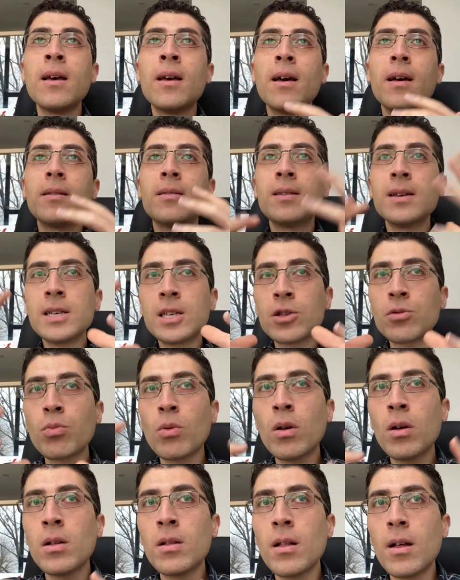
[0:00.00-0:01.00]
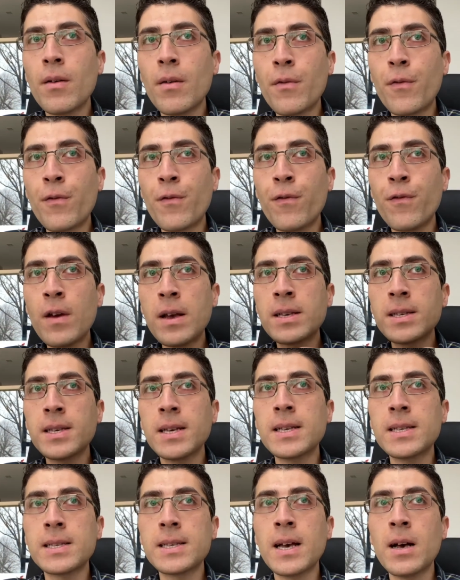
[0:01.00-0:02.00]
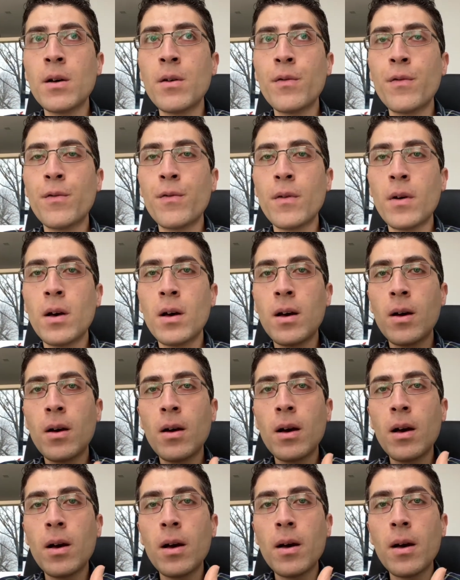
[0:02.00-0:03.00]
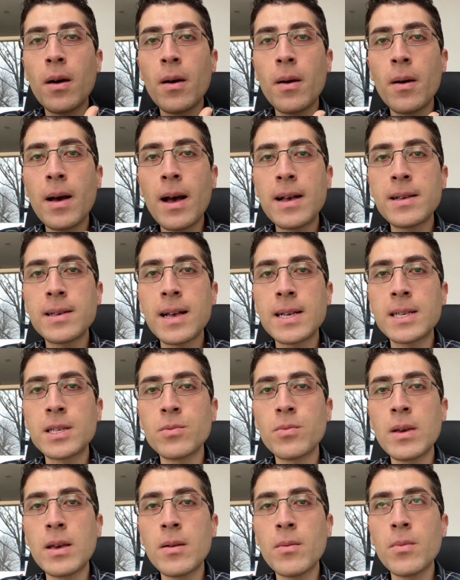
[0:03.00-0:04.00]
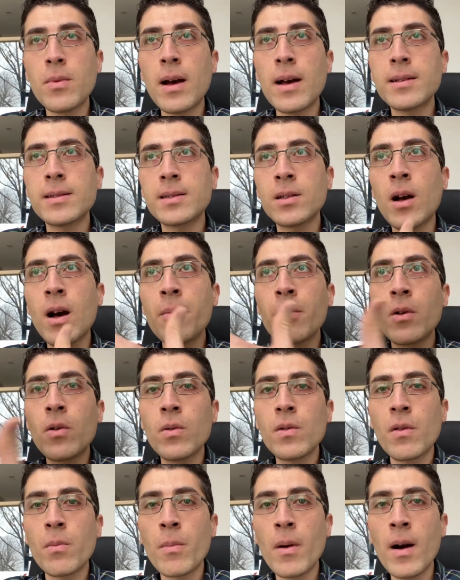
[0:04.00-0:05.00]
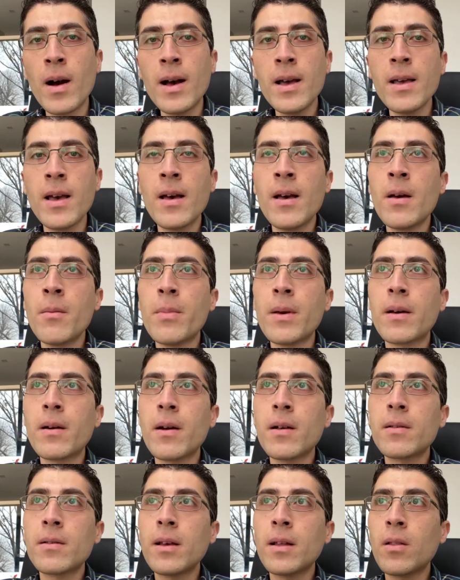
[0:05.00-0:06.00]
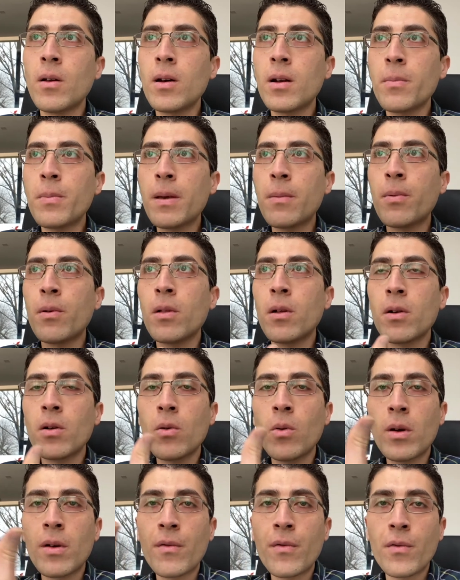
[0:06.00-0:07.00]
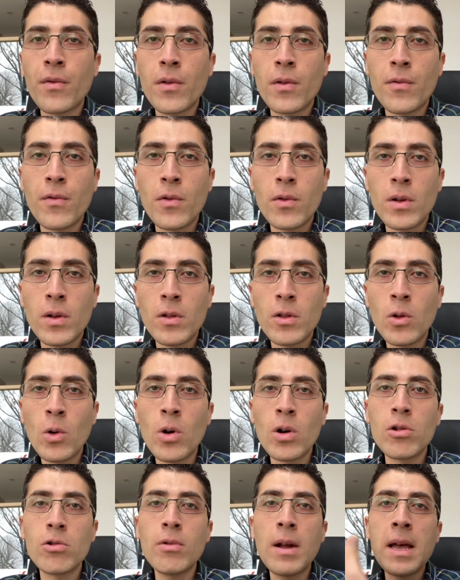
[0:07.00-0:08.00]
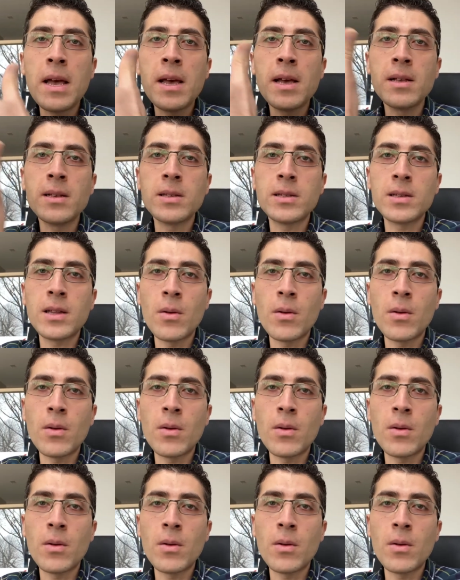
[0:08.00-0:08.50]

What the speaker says: This will fix itself as time goes by, because a lot of people are going for the lower rates.